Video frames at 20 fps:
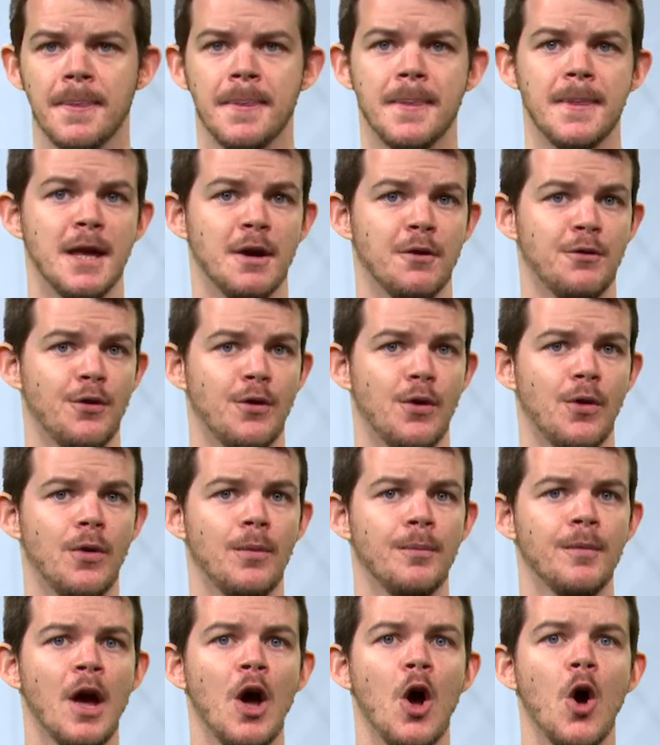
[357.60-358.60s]
Therefore,
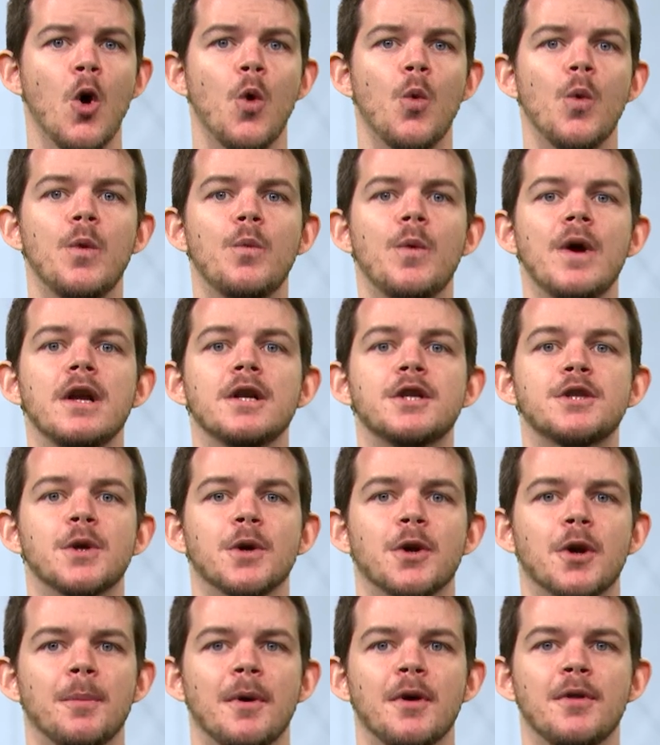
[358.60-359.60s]
we will
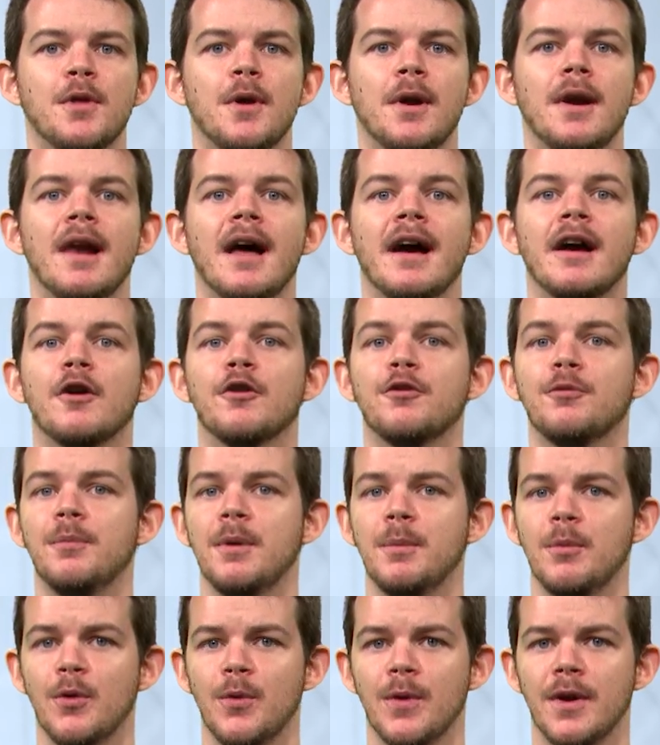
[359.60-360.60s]
talk about the lack of
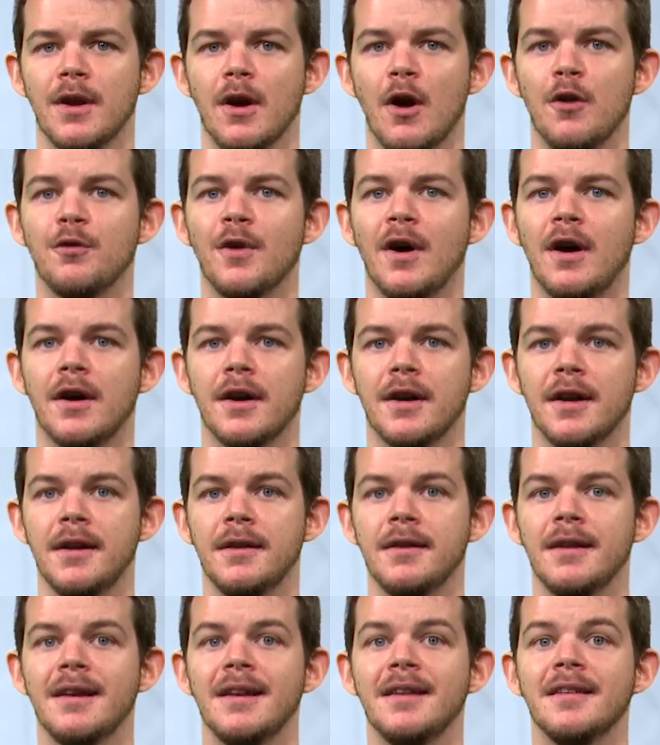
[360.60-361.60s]
memory of
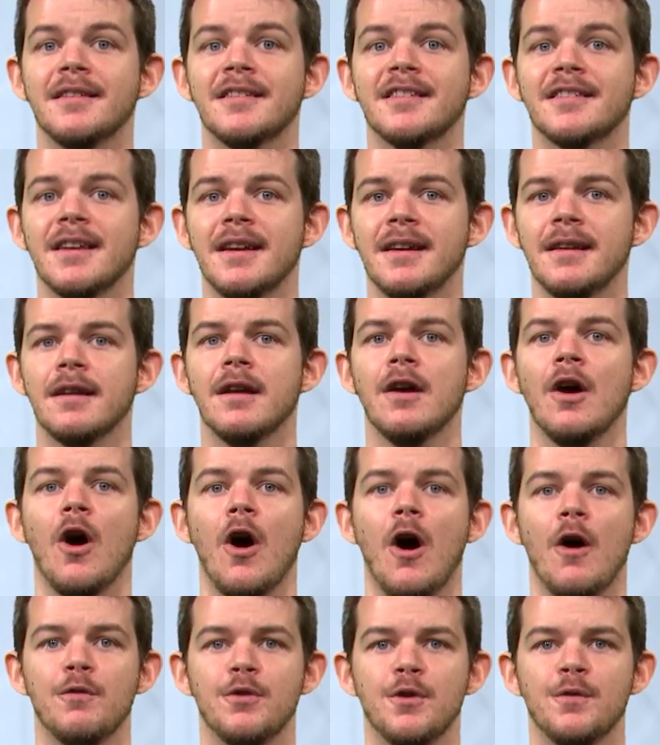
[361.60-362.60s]
RNN instead
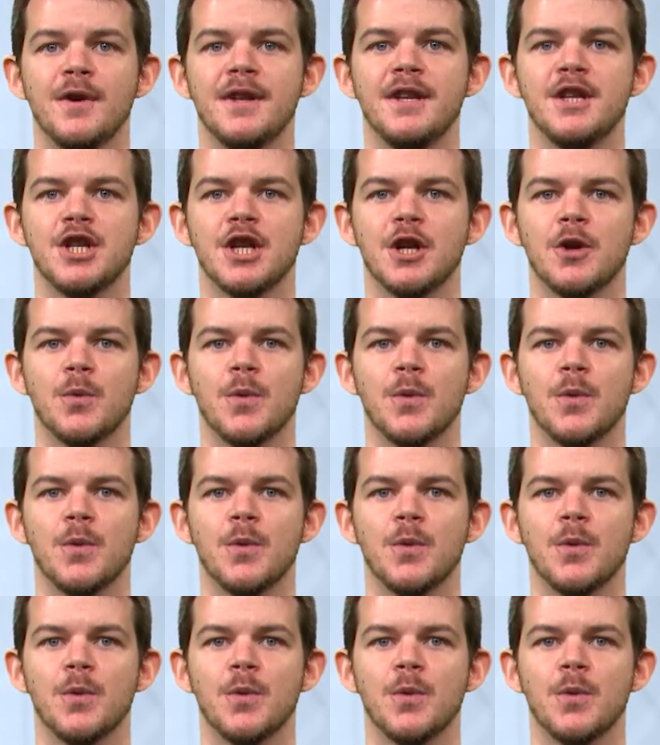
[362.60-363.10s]
of the vanishing